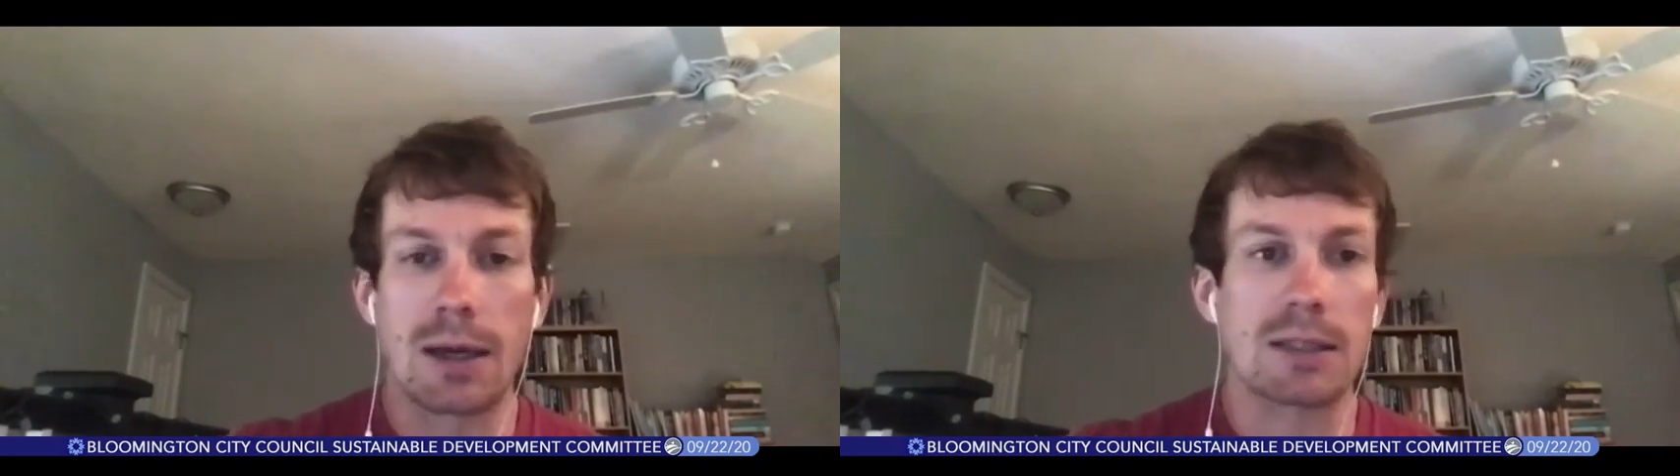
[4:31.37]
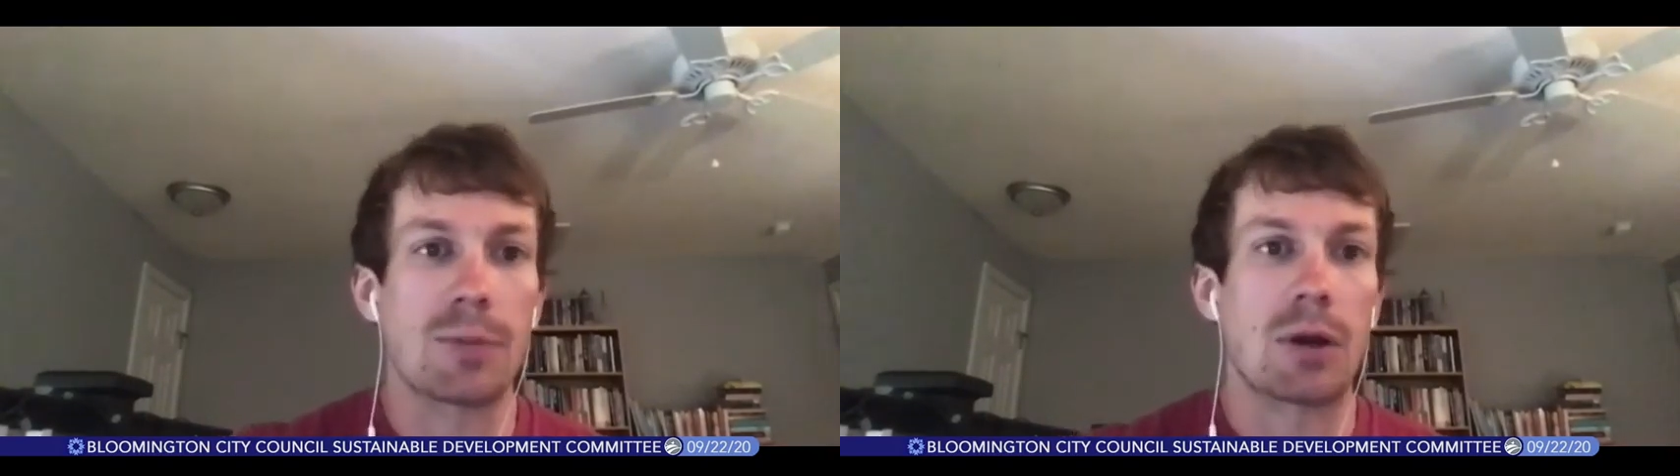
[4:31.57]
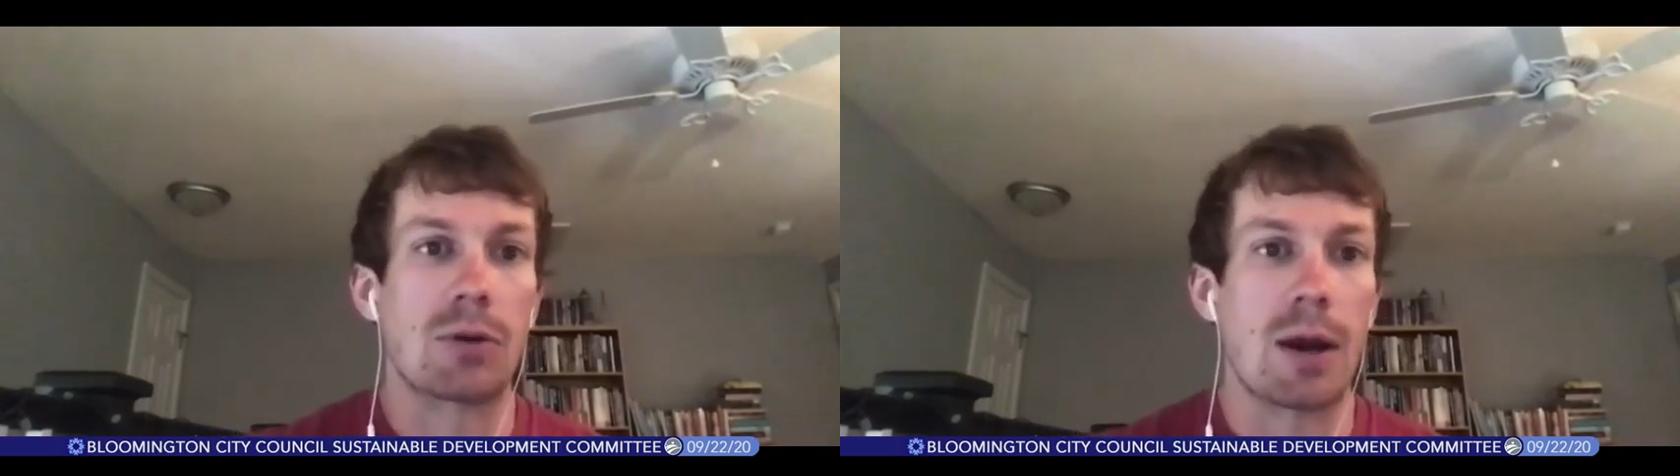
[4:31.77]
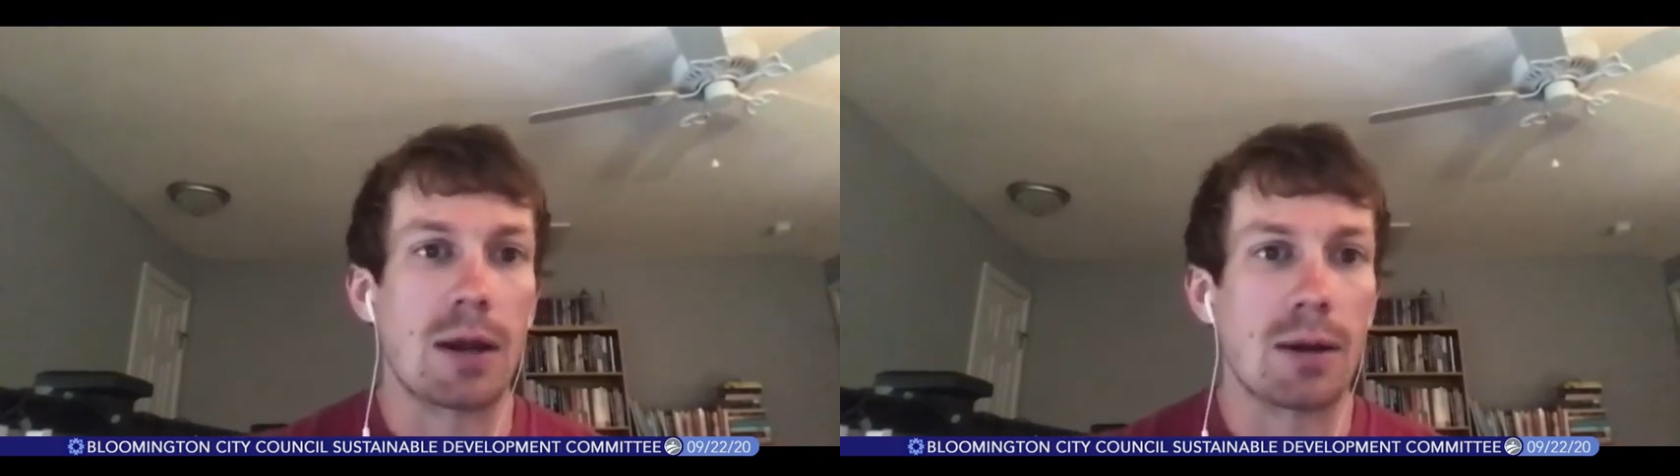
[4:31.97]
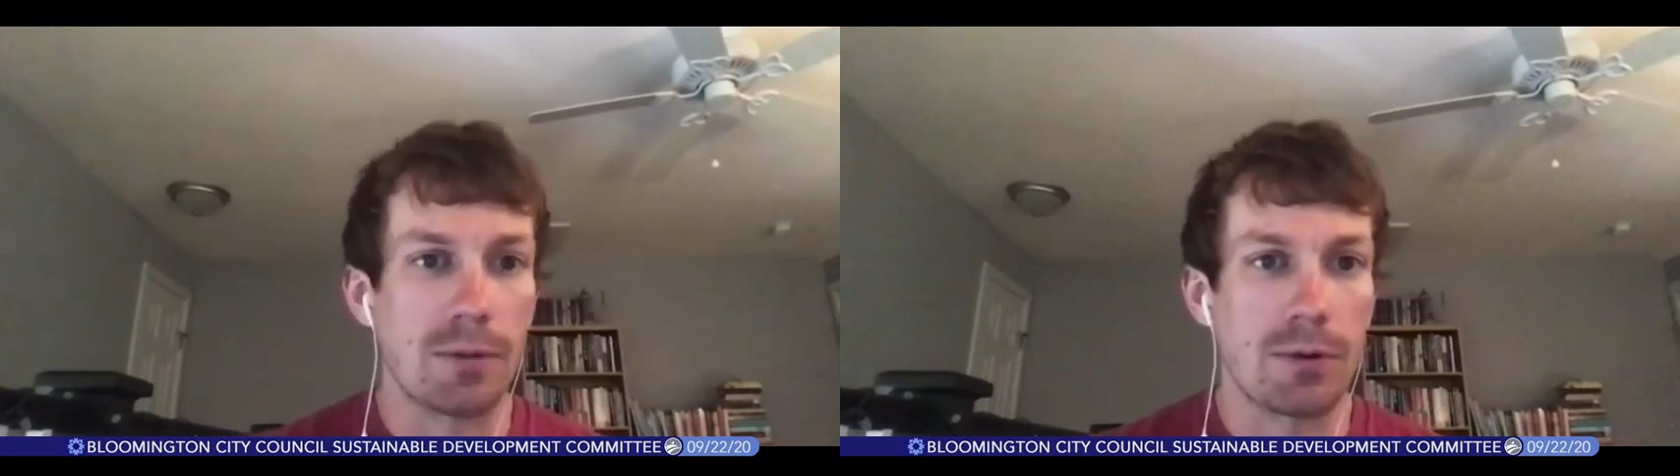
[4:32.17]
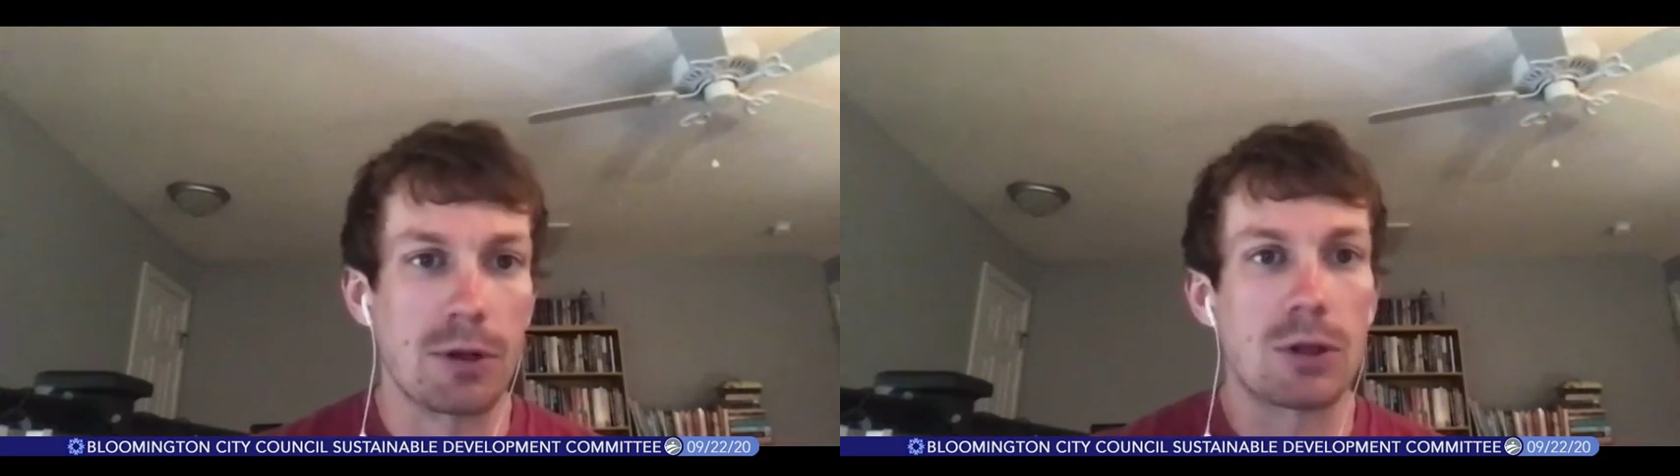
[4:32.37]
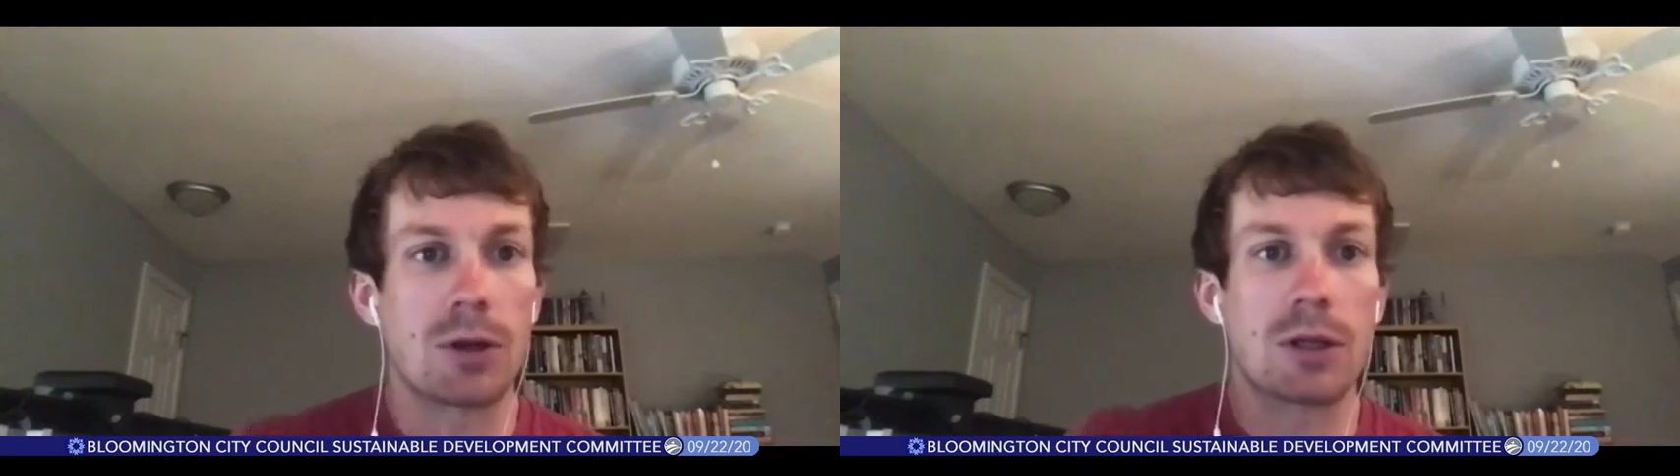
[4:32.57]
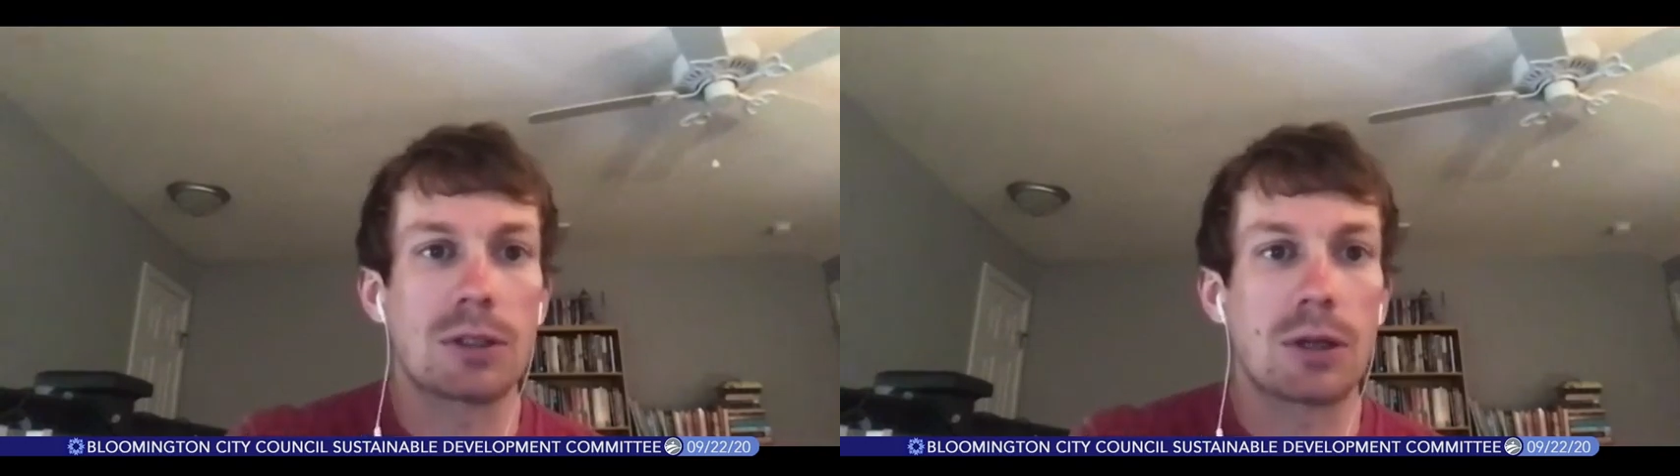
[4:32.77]
get something in writing for us all
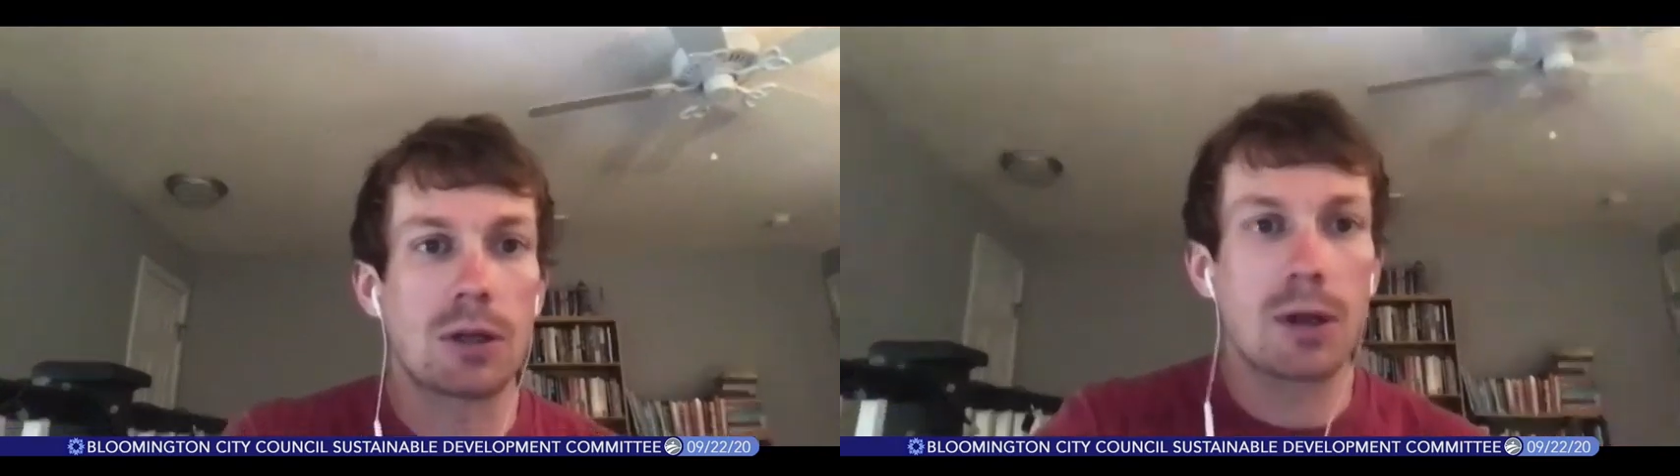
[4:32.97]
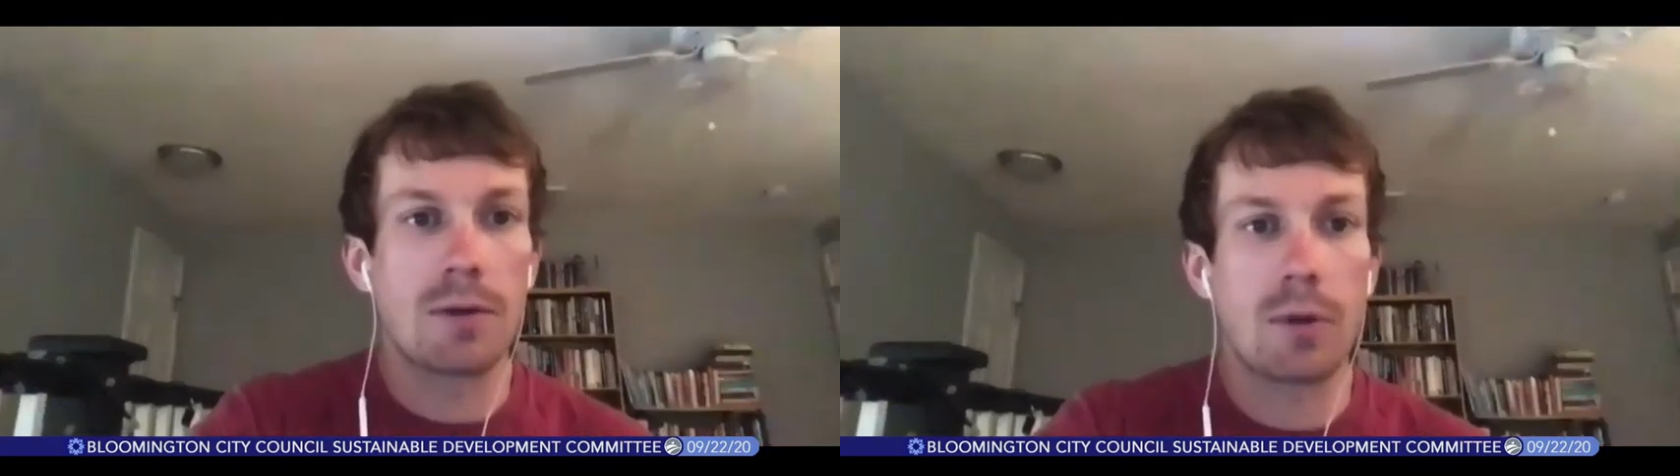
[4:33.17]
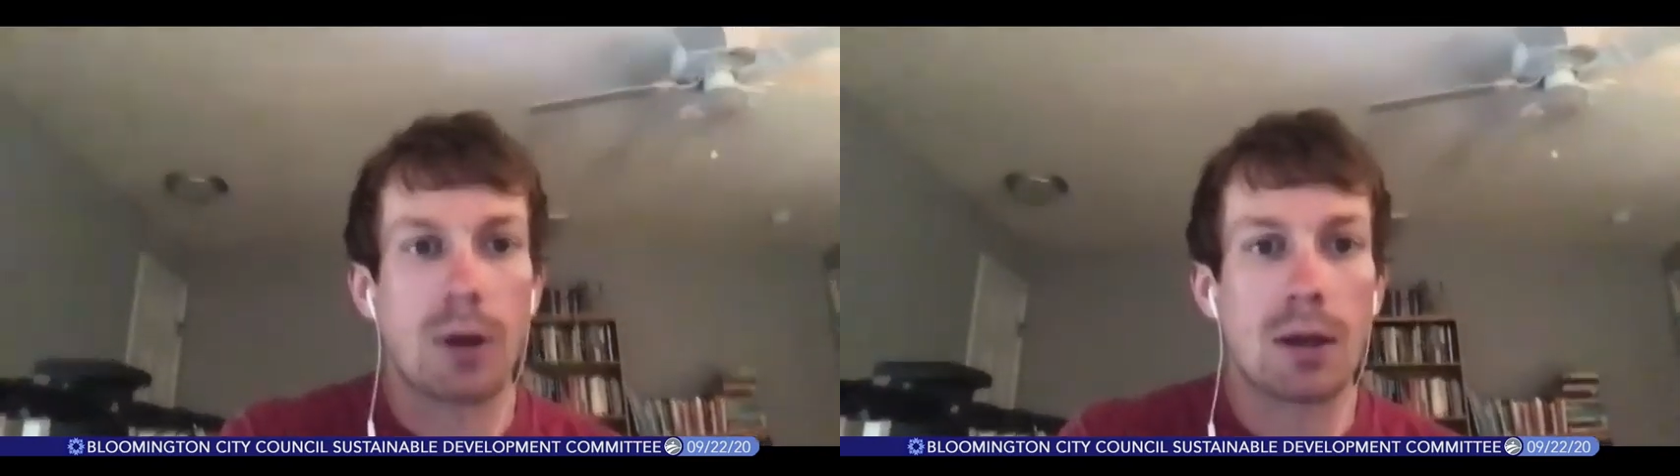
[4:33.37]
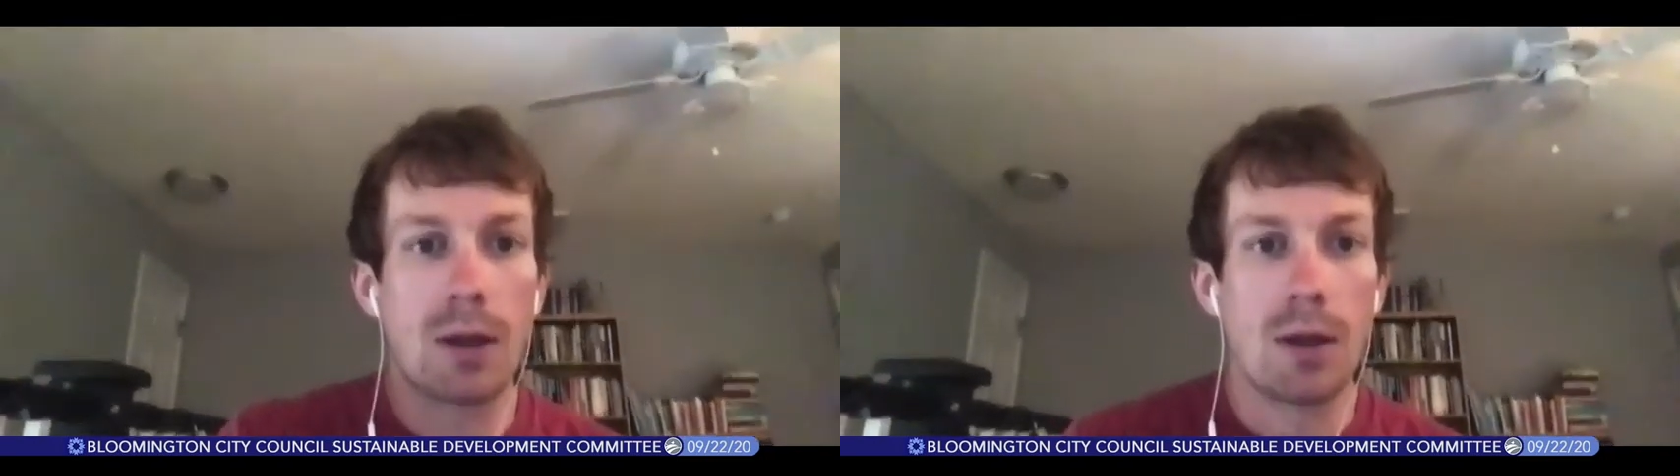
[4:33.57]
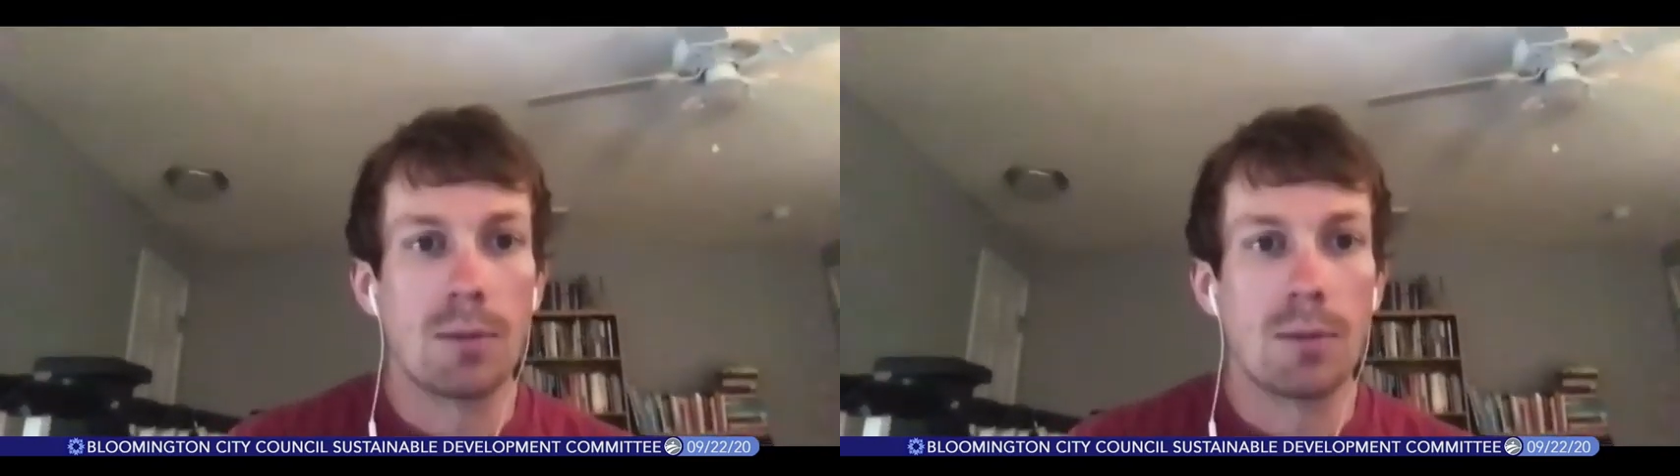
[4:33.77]
to consider and vote on.